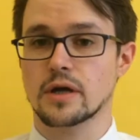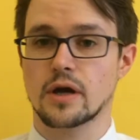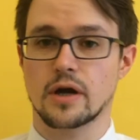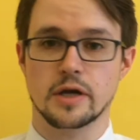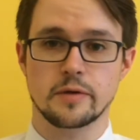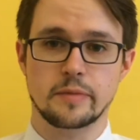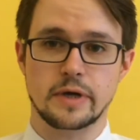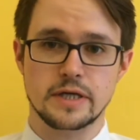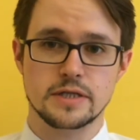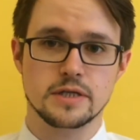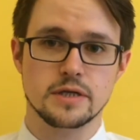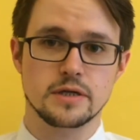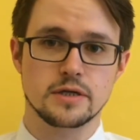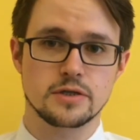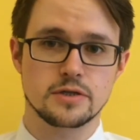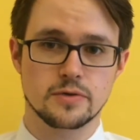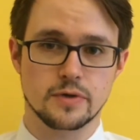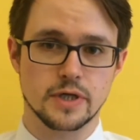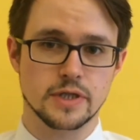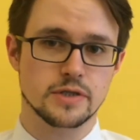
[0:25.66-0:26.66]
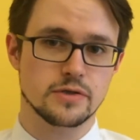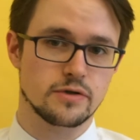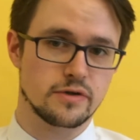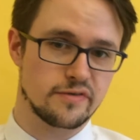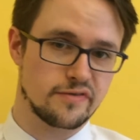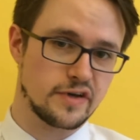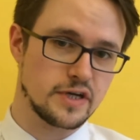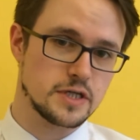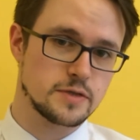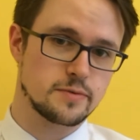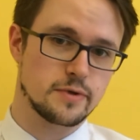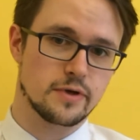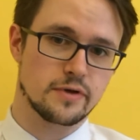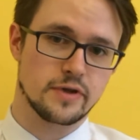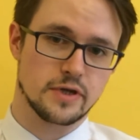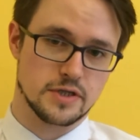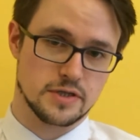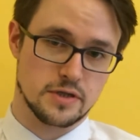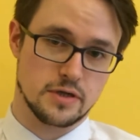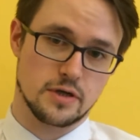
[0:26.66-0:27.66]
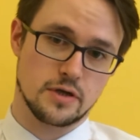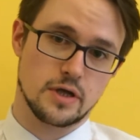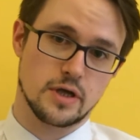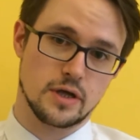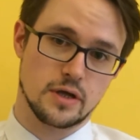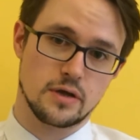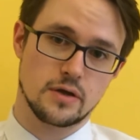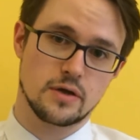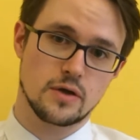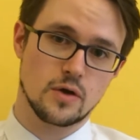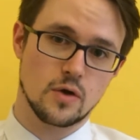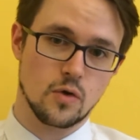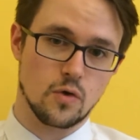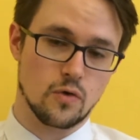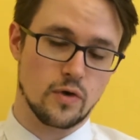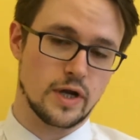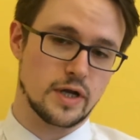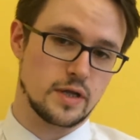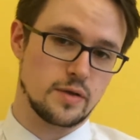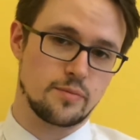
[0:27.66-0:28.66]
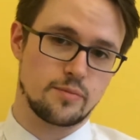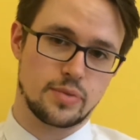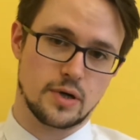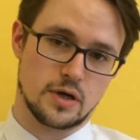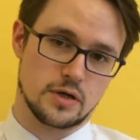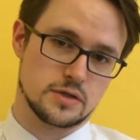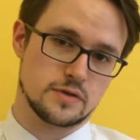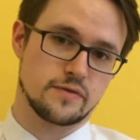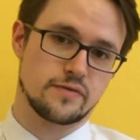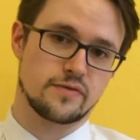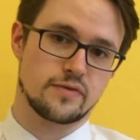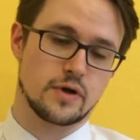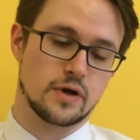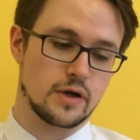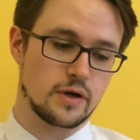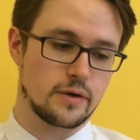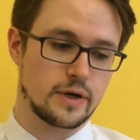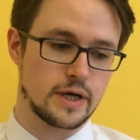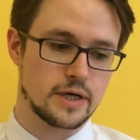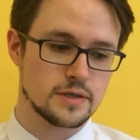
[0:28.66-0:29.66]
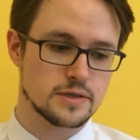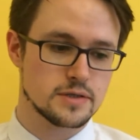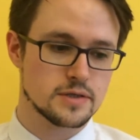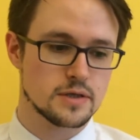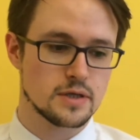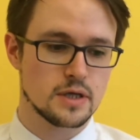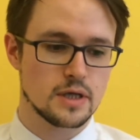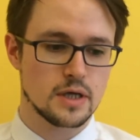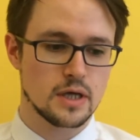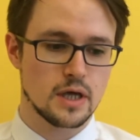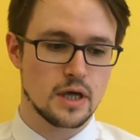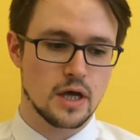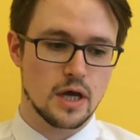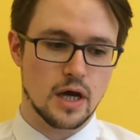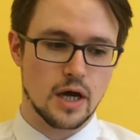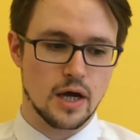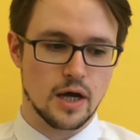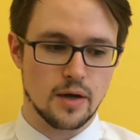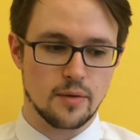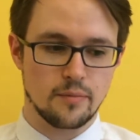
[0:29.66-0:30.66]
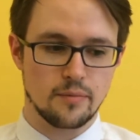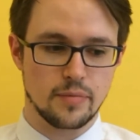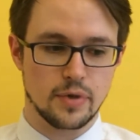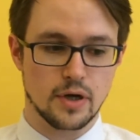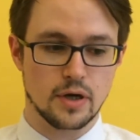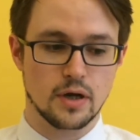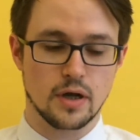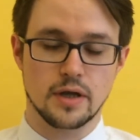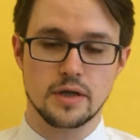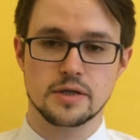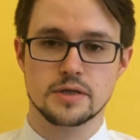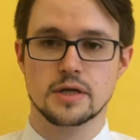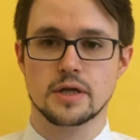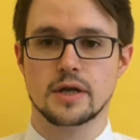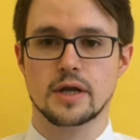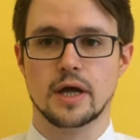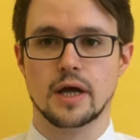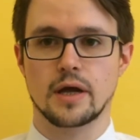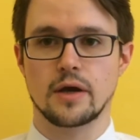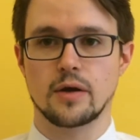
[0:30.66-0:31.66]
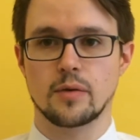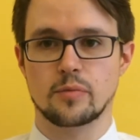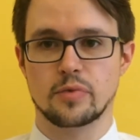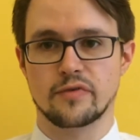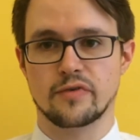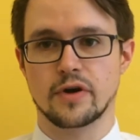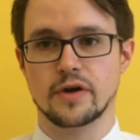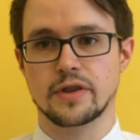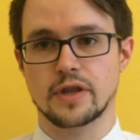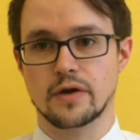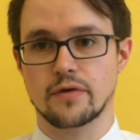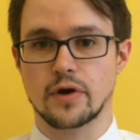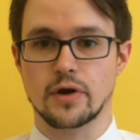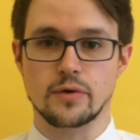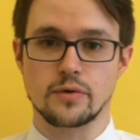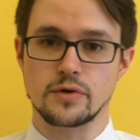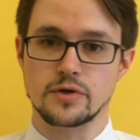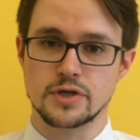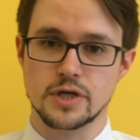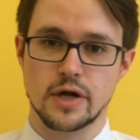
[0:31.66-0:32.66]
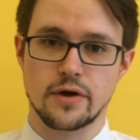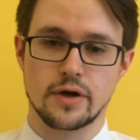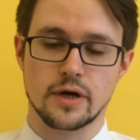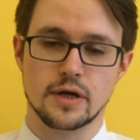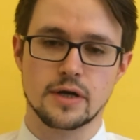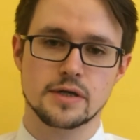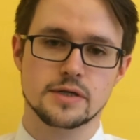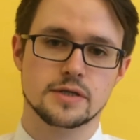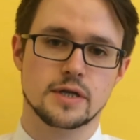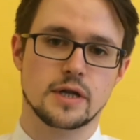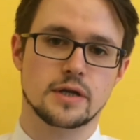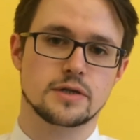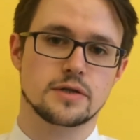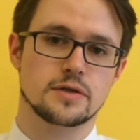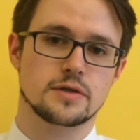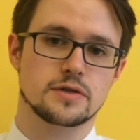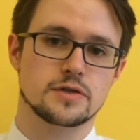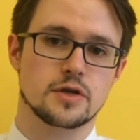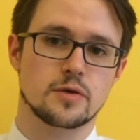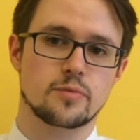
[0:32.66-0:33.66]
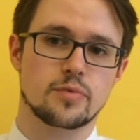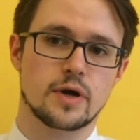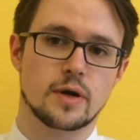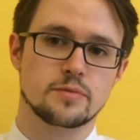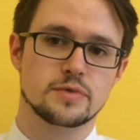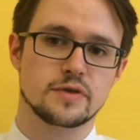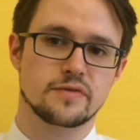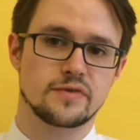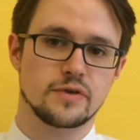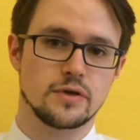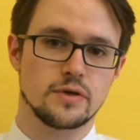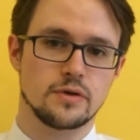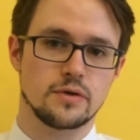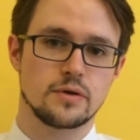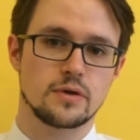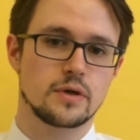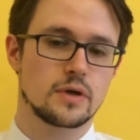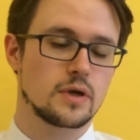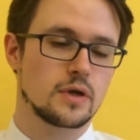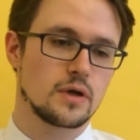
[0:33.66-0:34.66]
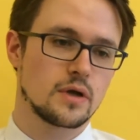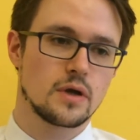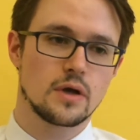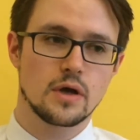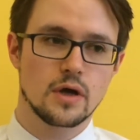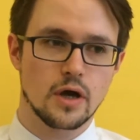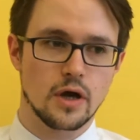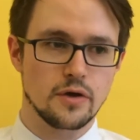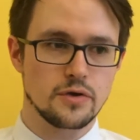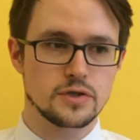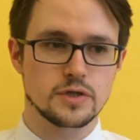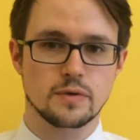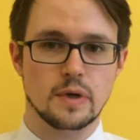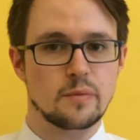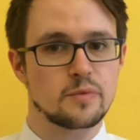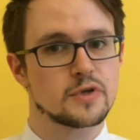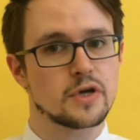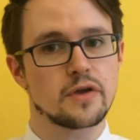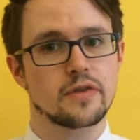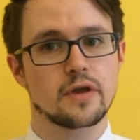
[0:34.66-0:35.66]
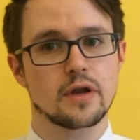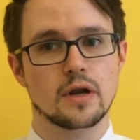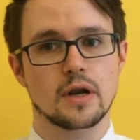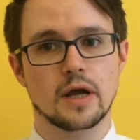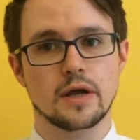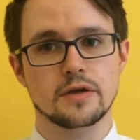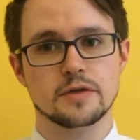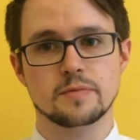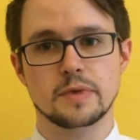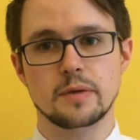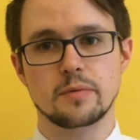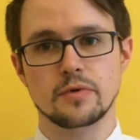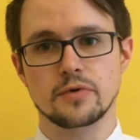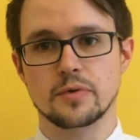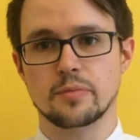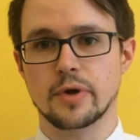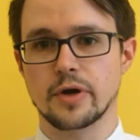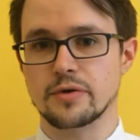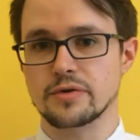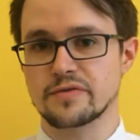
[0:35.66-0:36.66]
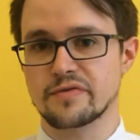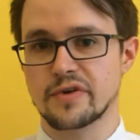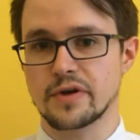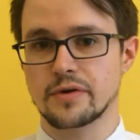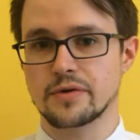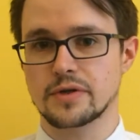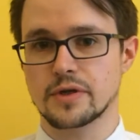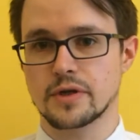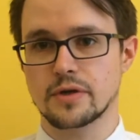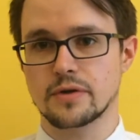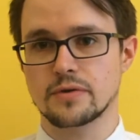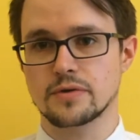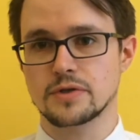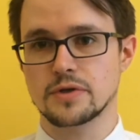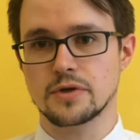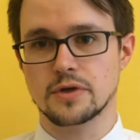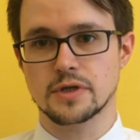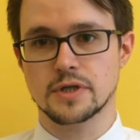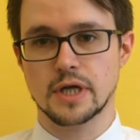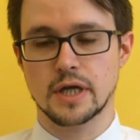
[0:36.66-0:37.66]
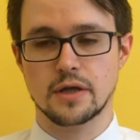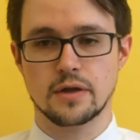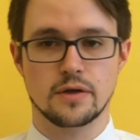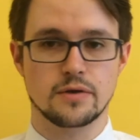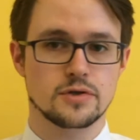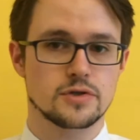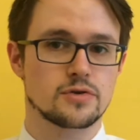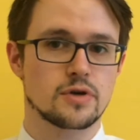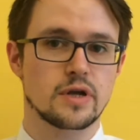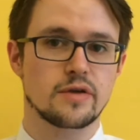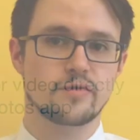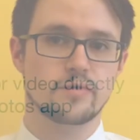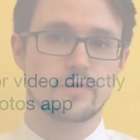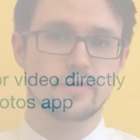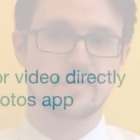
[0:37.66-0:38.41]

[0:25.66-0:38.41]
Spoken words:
iMessage, Twitter and Facebook, things that are already part of iOS. But clients can now provide their own sharing extensions. So perhaps if you host a website that allows people to post photos, you could take those straight from the